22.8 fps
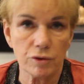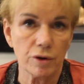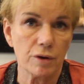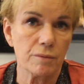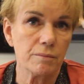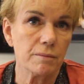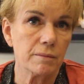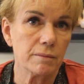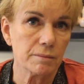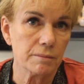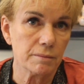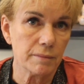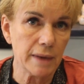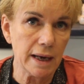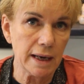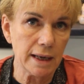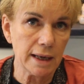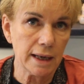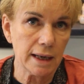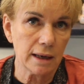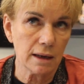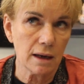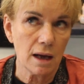group
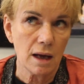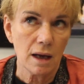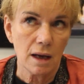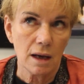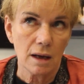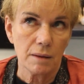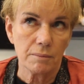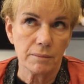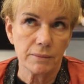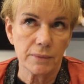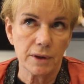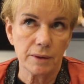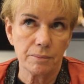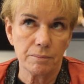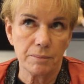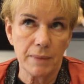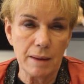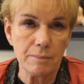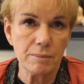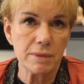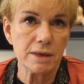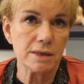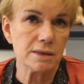meeting, the
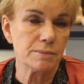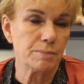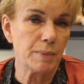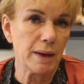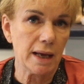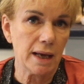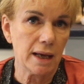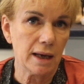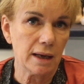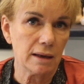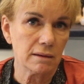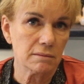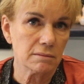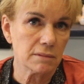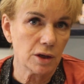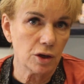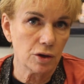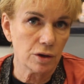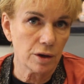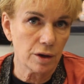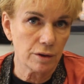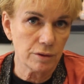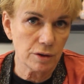members being,
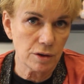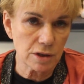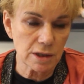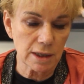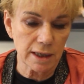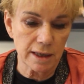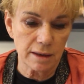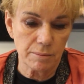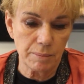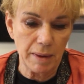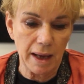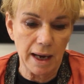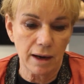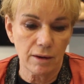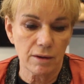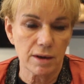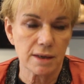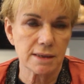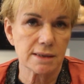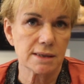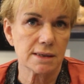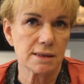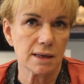usually
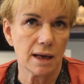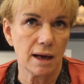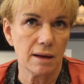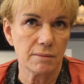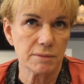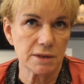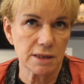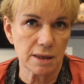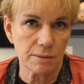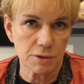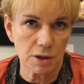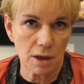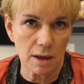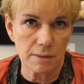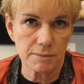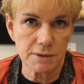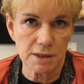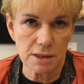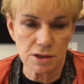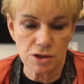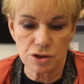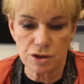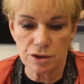parents, sometimes
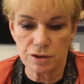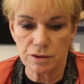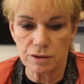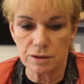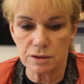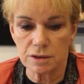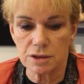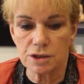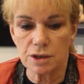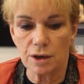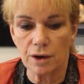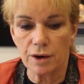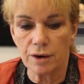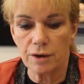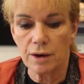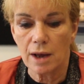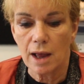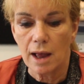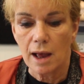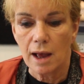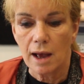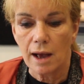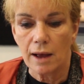the students. So
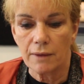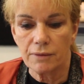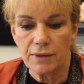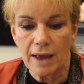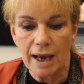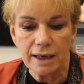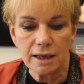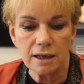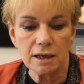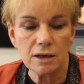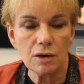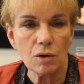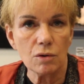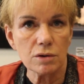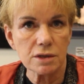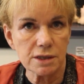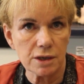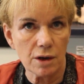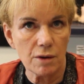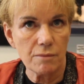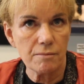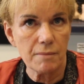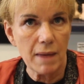that can
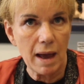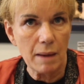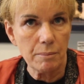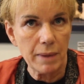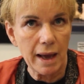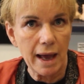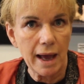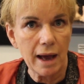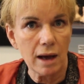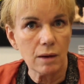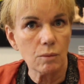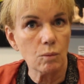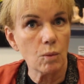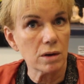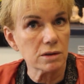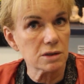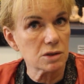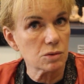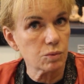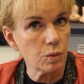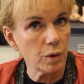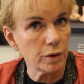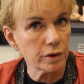also map out
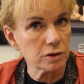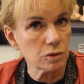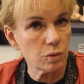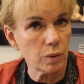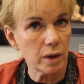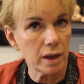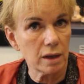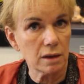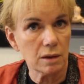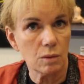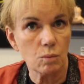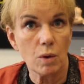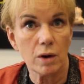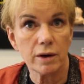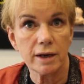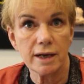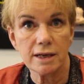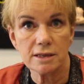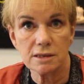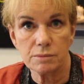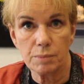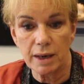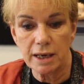what's worked well and what
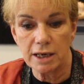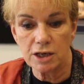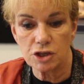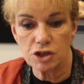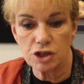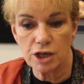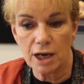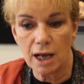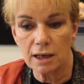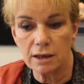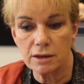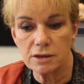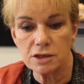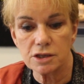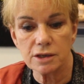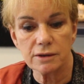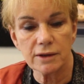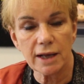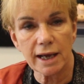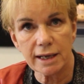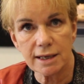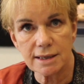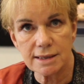has been a challenge,
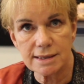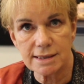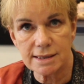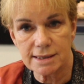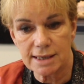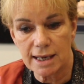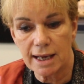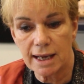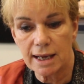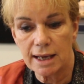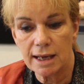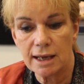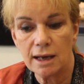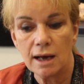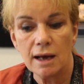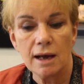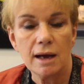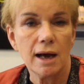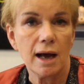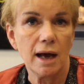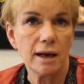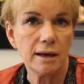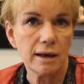and they can see
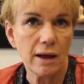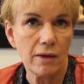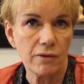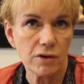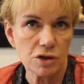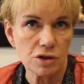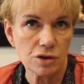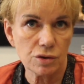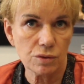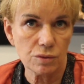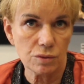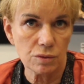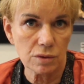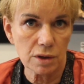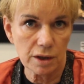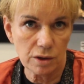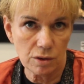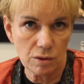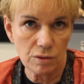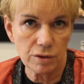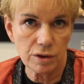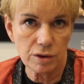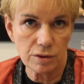another tool that
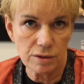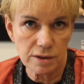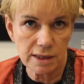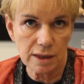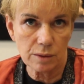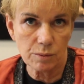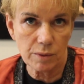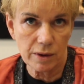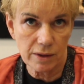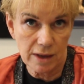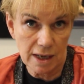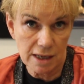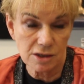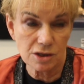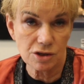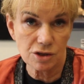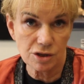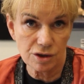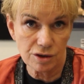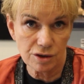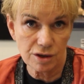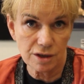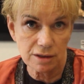you're using with their
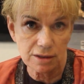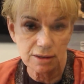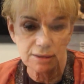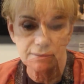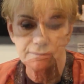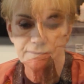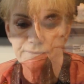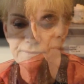student.